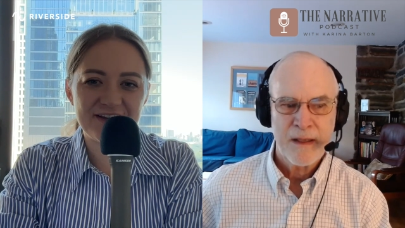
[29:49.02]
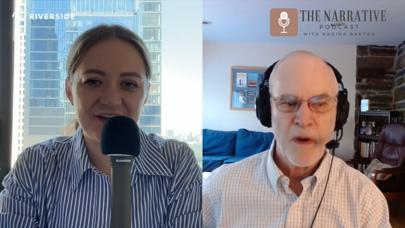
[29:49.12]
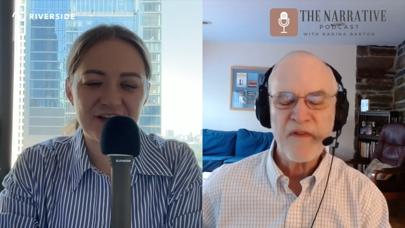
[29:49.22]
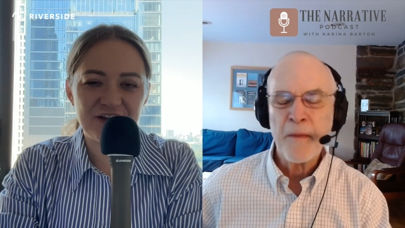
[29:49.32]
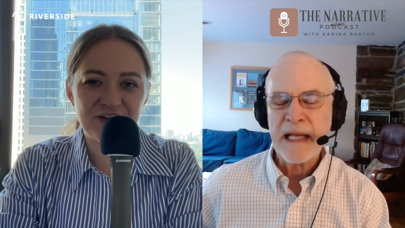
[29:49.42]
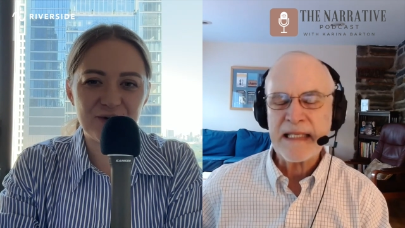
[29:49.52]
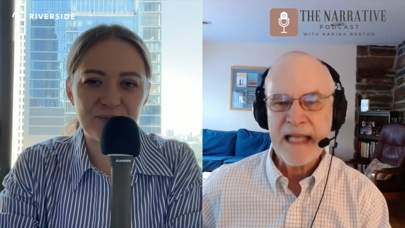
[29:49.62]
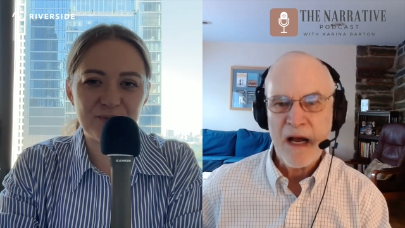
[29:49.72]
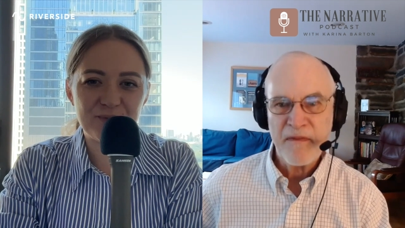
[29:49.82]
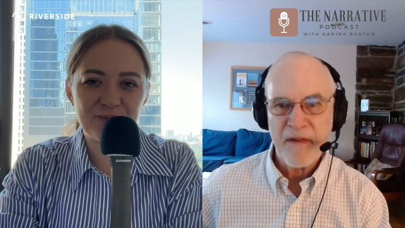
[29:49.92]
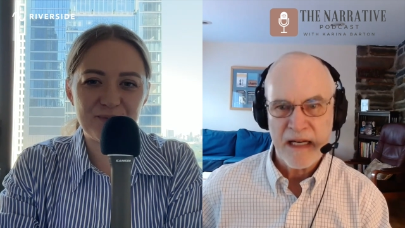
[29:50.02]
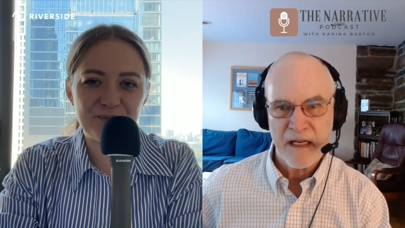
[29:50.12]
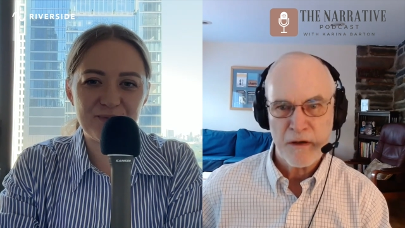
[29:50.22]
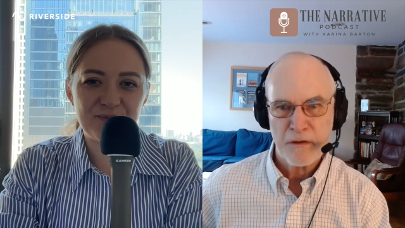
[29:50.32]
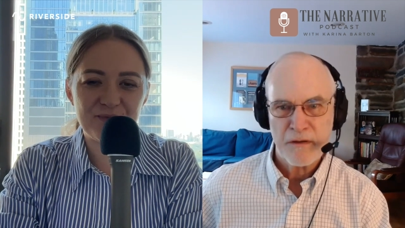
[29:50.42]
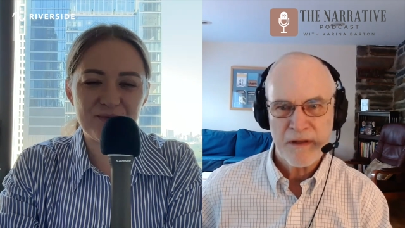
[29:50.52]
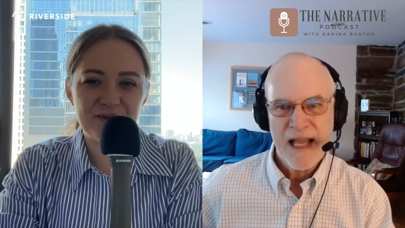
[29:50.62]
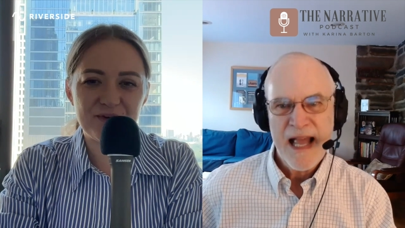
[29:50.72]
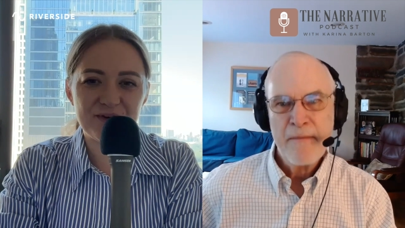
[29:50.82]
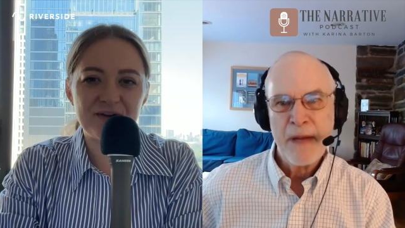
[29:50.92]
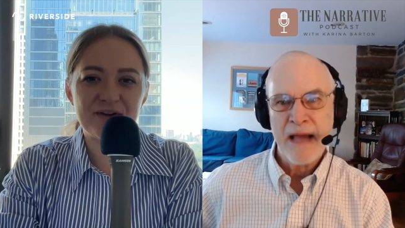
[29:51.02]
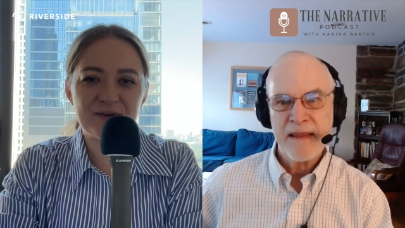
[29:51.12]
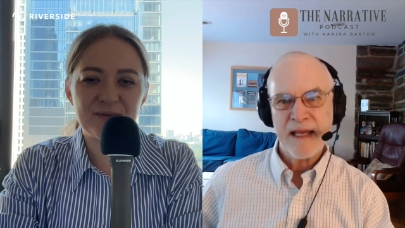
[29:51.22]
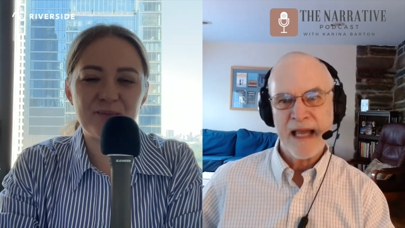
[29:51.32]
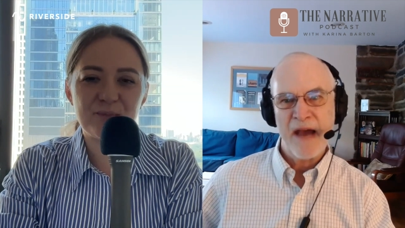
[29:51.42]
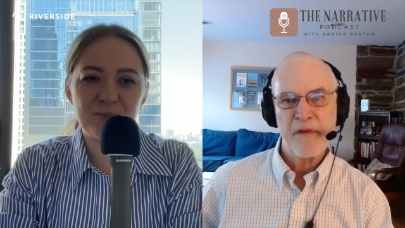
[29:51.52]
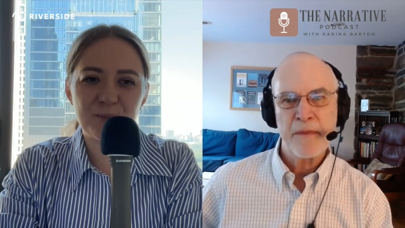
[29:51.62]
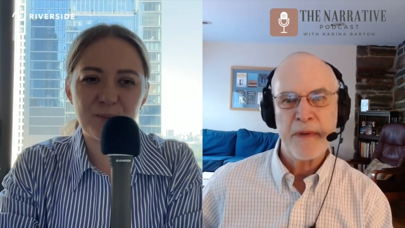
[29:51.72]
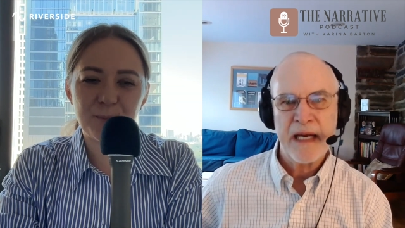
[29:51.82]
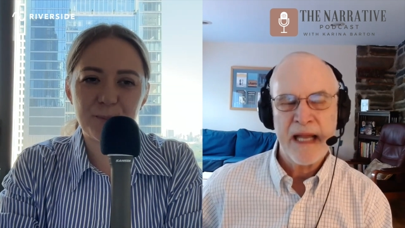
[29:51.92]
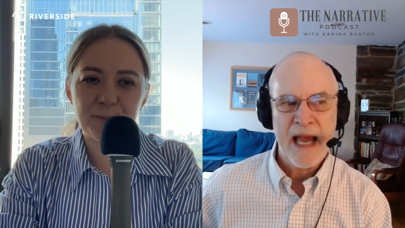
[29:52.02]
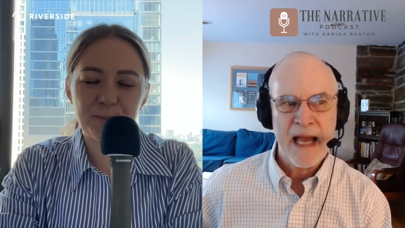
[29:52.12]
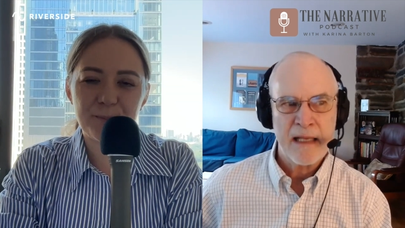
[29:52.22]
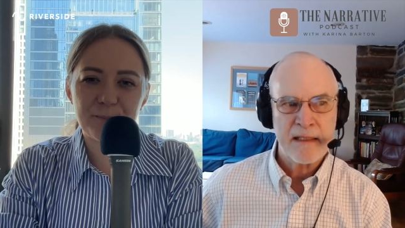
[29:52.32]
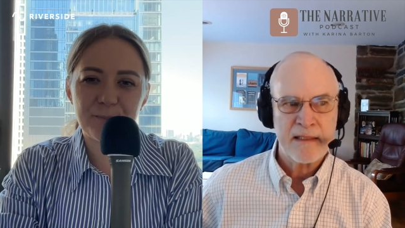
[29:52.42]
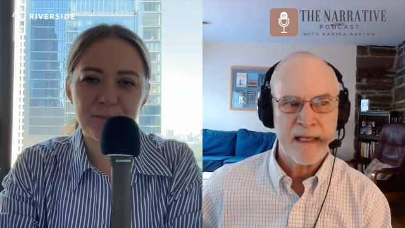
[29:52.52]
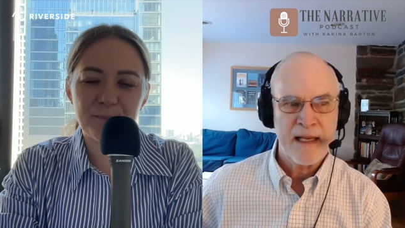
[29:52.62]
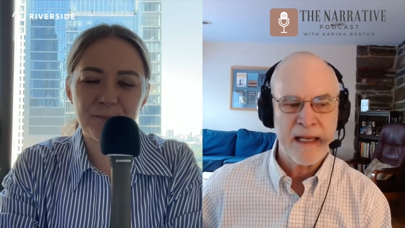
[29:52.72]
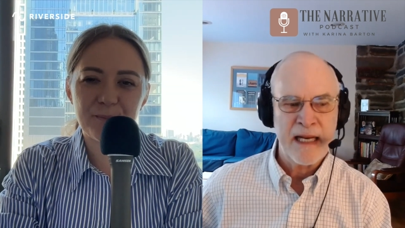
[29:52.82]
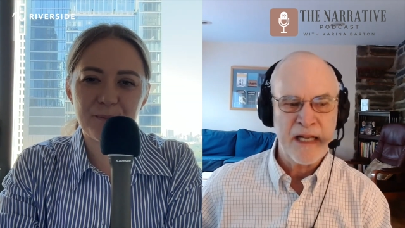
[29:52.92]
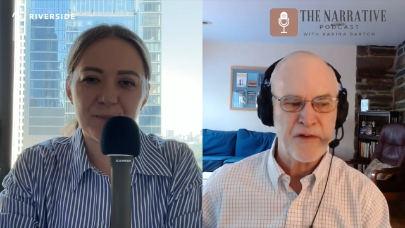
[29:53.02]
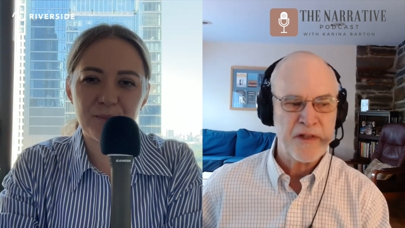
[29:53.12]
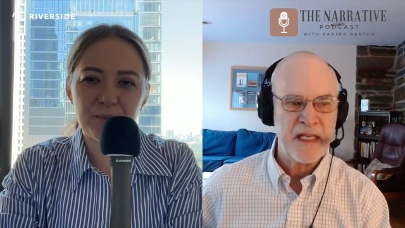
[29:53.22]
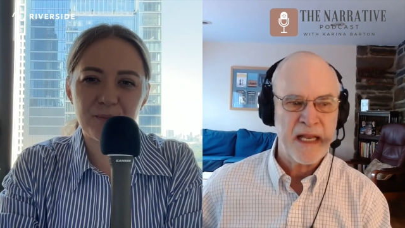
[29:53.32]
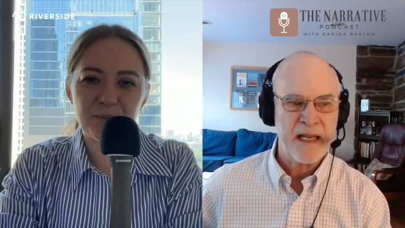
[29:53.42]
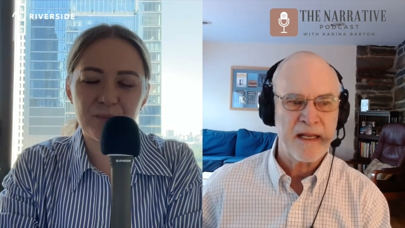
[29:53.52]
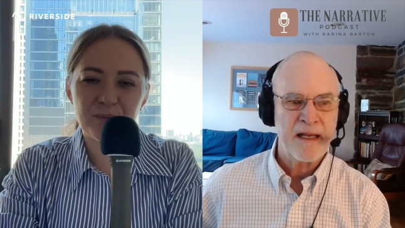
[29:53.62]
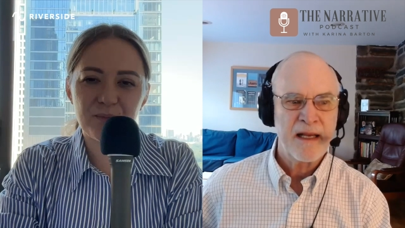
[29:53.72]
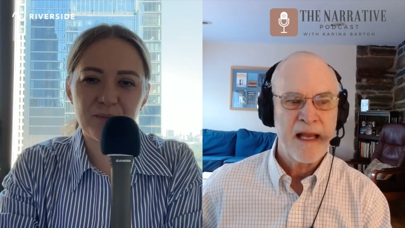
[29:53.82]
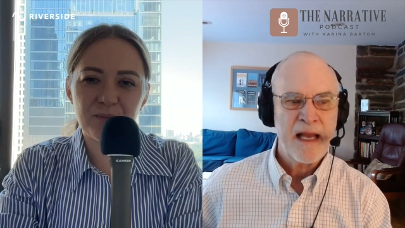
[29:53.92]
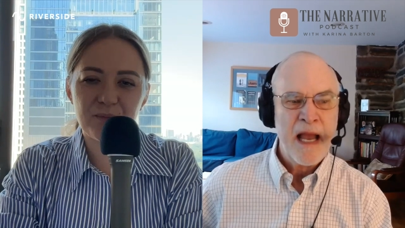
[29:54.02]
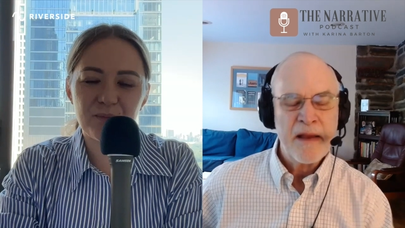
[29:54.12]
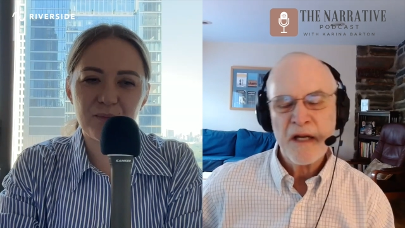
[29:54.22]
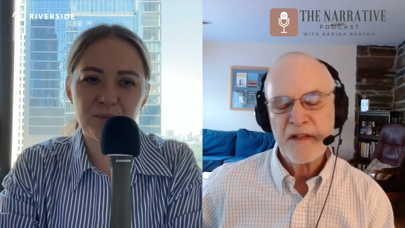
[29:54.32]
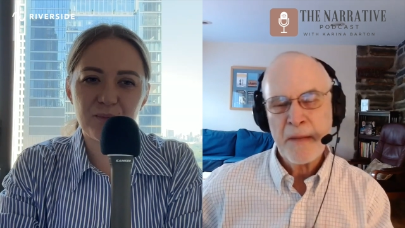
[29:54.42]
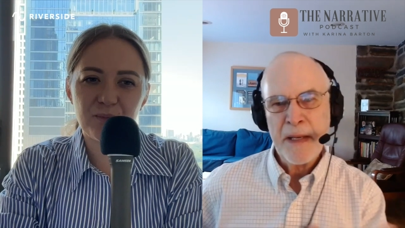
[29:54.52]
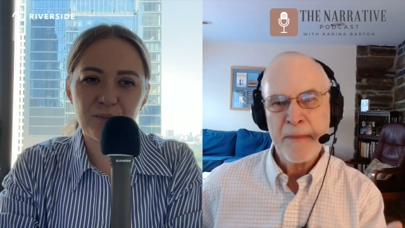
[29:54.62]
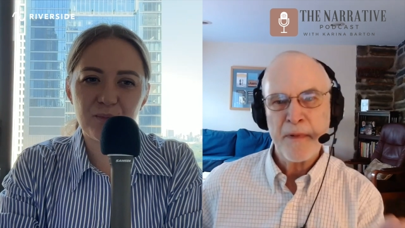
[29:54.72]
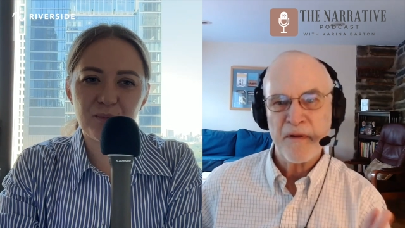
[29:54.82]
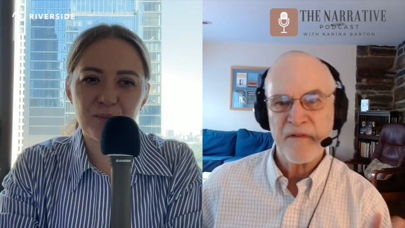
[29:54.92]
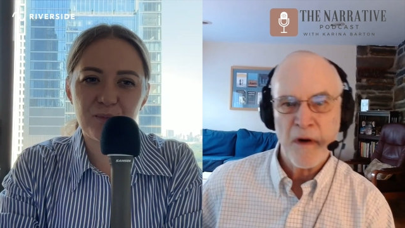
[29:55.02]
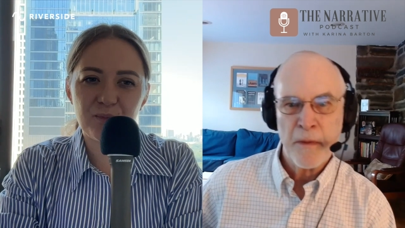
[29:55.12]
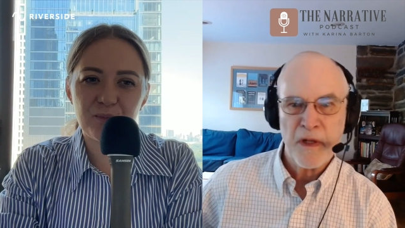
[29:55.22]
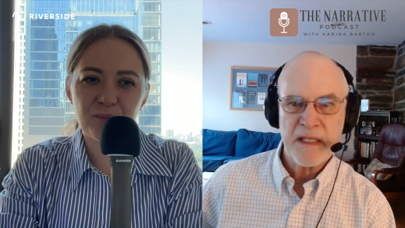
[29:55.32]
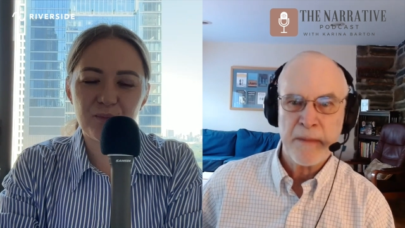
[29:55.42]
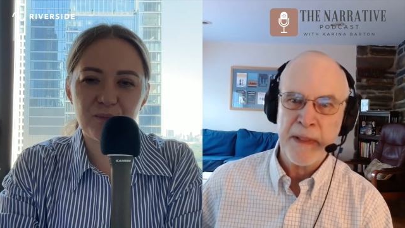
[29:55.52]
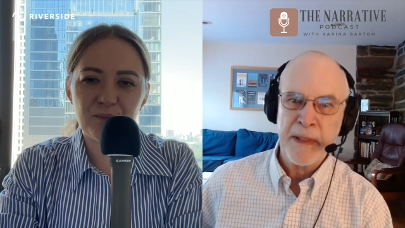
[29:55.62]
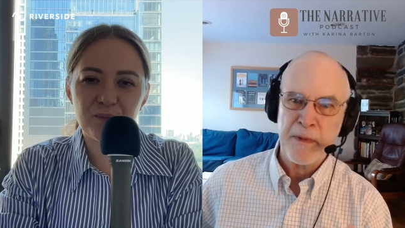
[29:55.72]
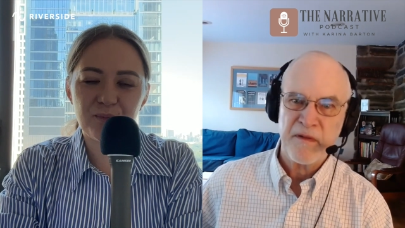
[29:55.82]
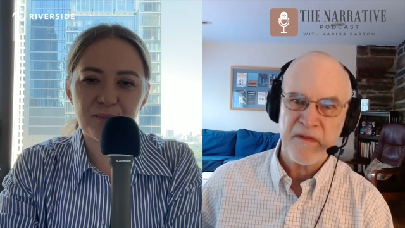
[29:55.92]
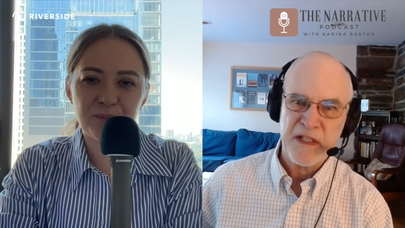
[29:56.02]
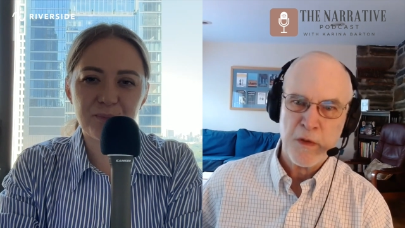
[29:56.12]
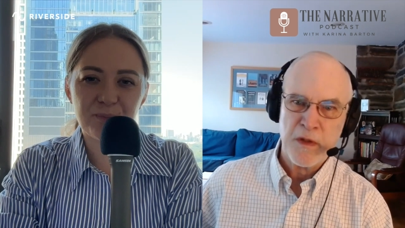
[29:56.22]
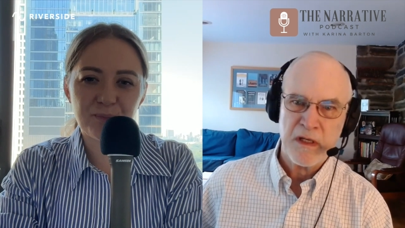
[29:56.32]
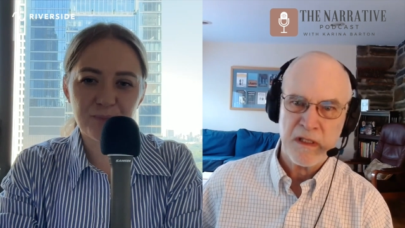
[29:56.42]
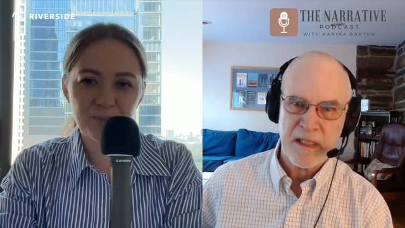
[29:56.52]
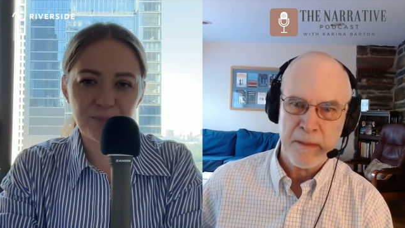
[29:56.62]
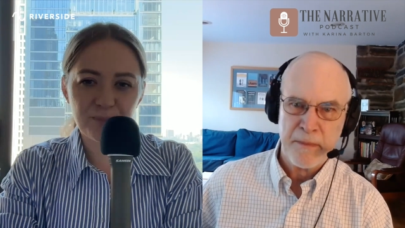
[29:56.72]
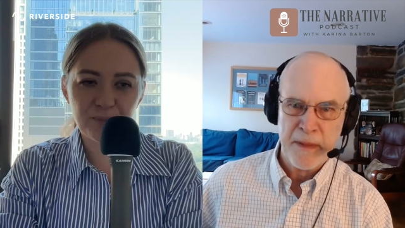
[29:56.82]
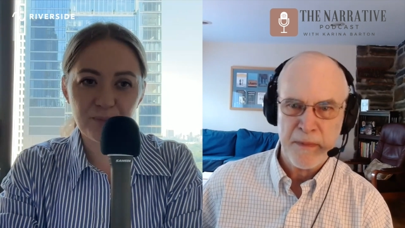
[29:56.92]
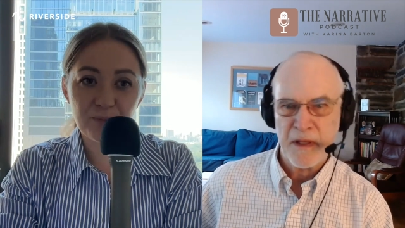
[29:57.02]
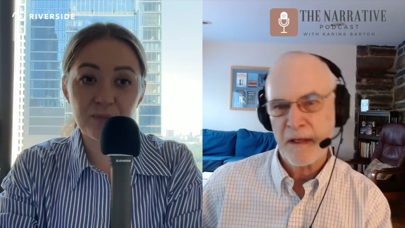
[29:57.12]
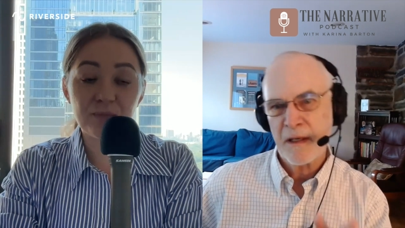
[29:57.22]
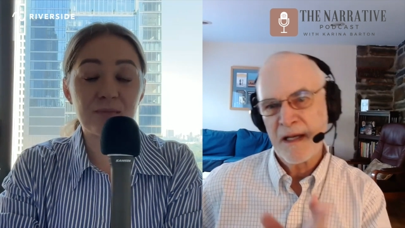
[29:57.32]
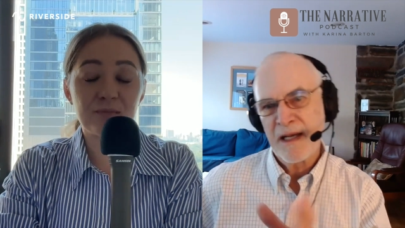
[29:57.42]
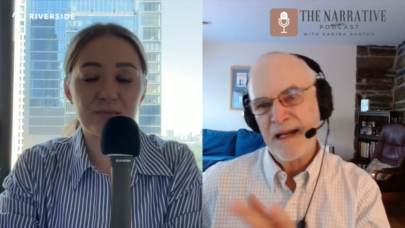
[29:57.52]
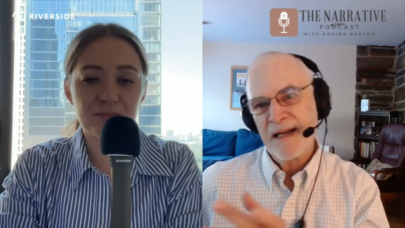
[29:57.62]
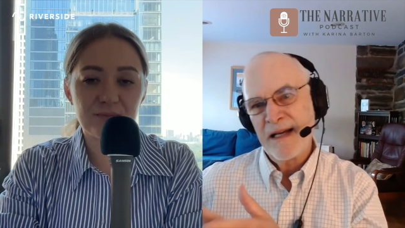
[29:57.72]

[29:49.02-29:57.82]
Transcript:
Speaker 1: Well, for myself, I do. But I think everybody has an interesting you know some people are verbal some people are visual some people are mm.